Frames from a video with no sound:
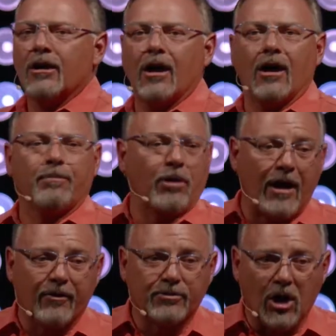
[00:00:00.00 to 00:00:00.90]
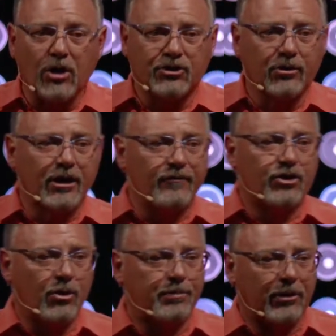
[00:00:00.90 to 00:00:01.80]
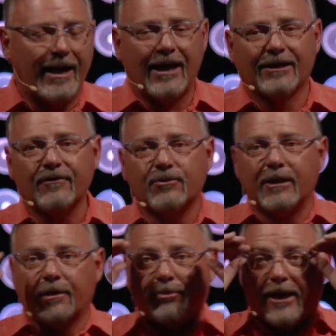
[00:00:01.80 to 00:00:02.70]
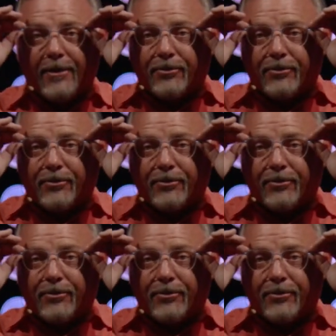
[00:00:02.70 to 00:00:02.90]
uh, Proverbs also gives you a plan, gives me a plan.